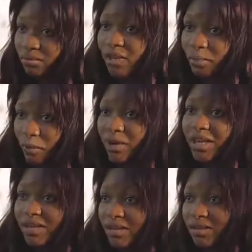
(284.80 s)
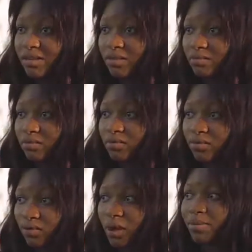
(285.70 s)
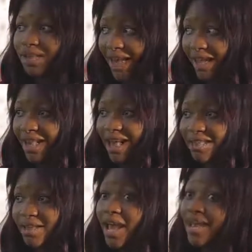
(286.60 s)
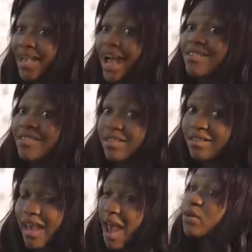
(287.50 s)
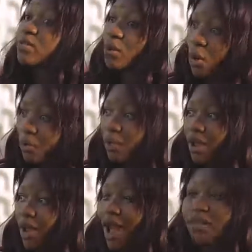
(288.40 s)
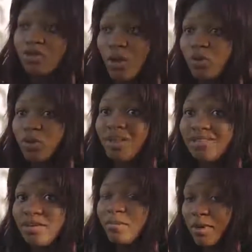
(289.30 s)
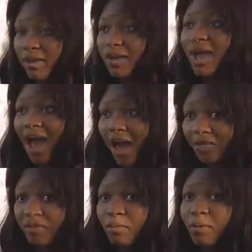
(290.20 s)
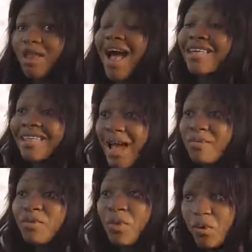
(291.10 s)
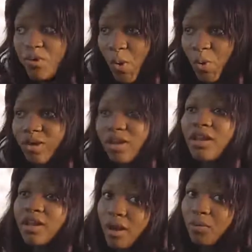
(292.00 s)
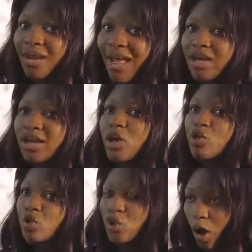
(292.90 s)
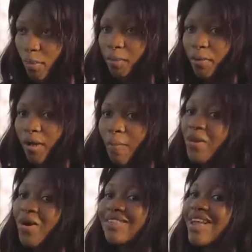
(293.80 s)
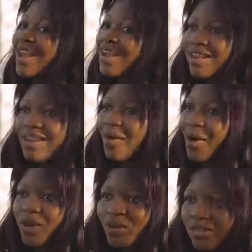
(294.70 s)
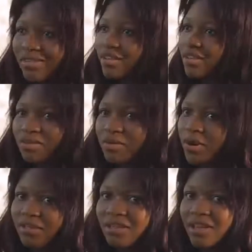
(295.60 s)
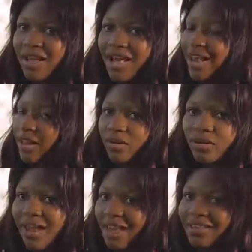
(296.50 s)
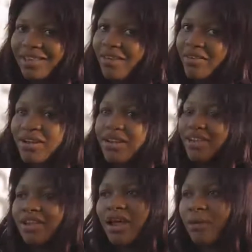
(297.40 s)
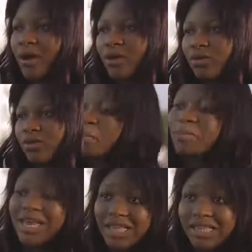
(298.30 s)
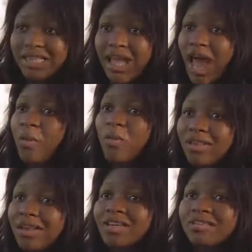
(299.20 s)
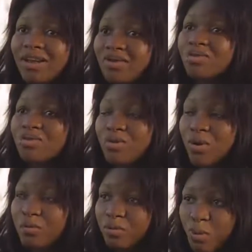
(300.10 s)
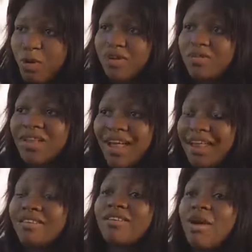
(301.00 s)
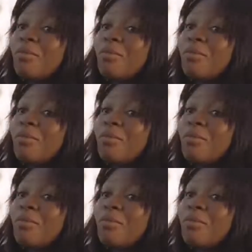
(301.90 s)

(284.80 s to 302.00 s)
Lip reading: the police, something like that, it can kill some and some will not still be afraid. But as time goes on, they will like stop because they are killing our youth, seriously, and I don't like it. They are really killing our youth. Please, I want Nigerians to stop smoking so that Nigeria